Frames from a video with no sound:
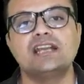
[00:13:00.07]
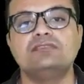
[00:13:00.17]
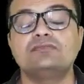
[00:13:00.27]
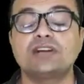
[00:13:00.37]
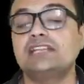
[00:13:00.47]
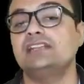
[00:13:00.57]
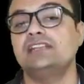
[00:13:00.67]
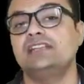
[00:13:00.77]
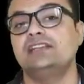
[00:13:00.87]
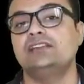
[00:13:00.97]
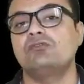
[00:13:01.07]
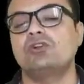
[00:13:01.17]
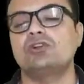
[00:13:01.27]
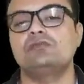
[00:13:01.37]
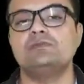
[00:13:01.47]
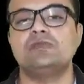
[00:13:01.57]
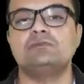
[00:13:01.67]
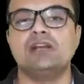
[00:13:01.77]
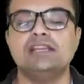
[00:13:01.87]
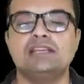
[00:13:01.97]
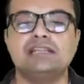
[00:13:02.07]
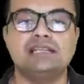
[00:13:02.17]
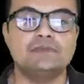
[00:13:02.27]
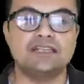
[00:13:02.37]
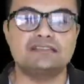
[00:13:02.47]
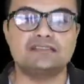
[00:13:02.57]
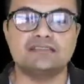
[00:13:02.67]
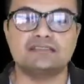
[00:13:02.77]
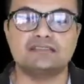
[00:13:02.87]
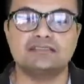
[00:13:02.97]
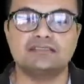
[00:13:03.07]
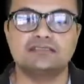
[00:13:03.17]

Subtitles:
and finally what do we mean by Leibnitz test.